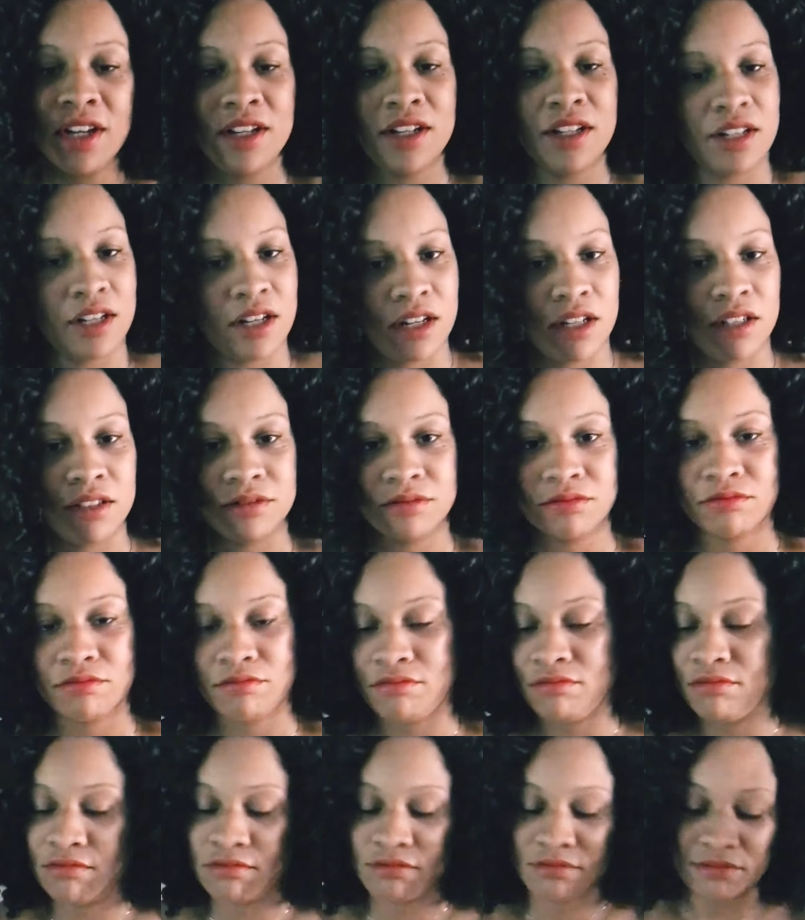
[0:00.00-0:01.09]
No.
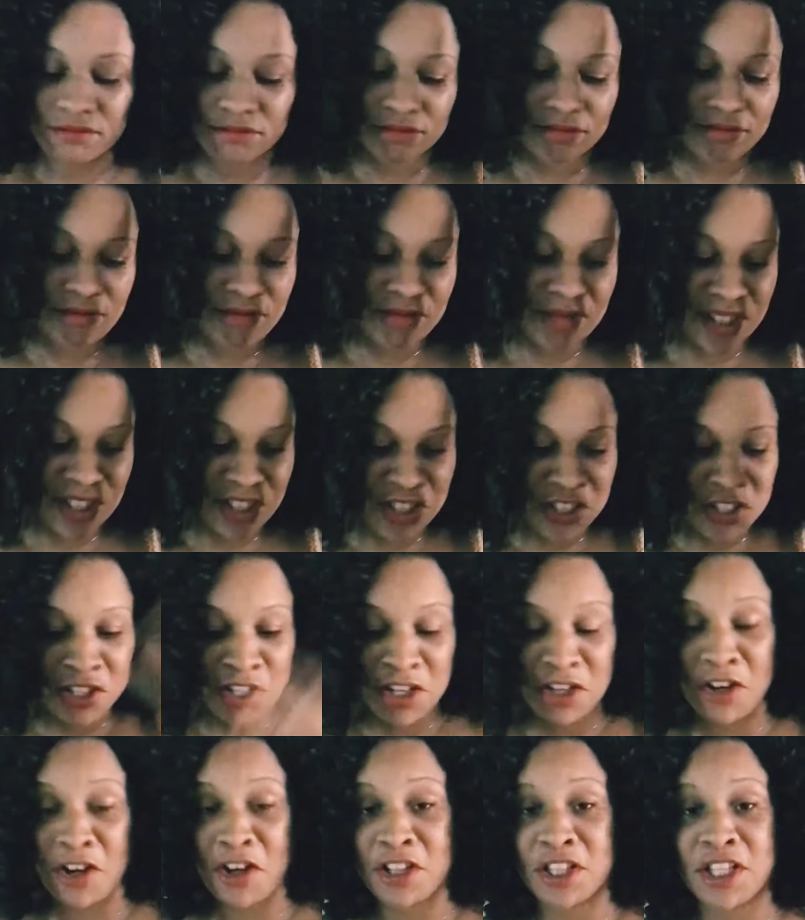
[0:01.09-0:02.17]

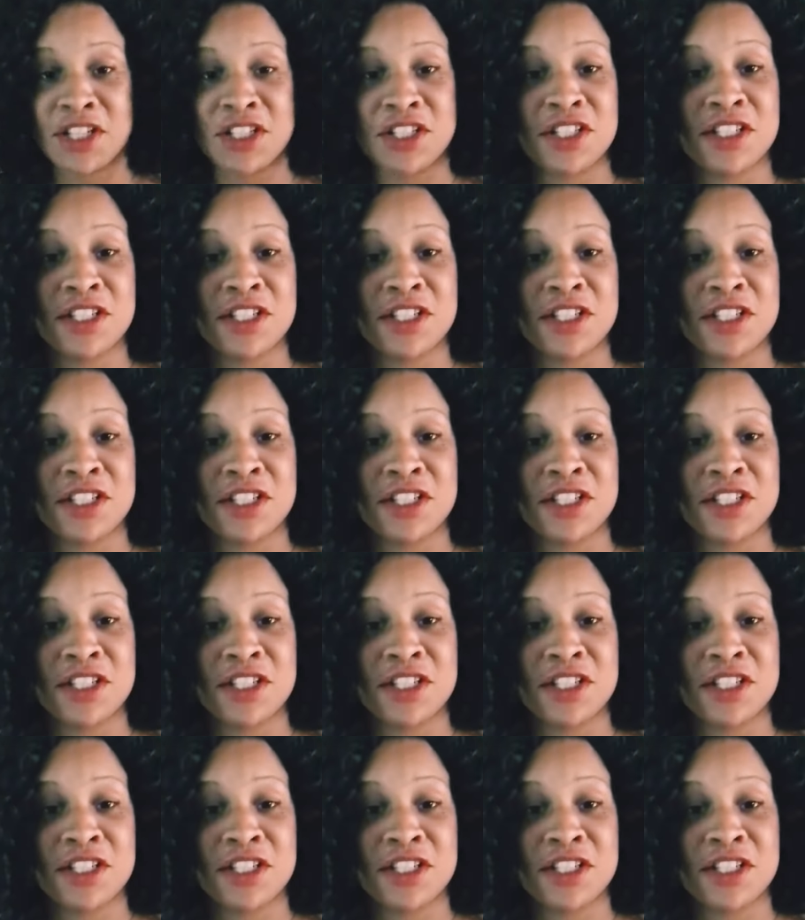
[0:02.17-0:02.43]
Shut all that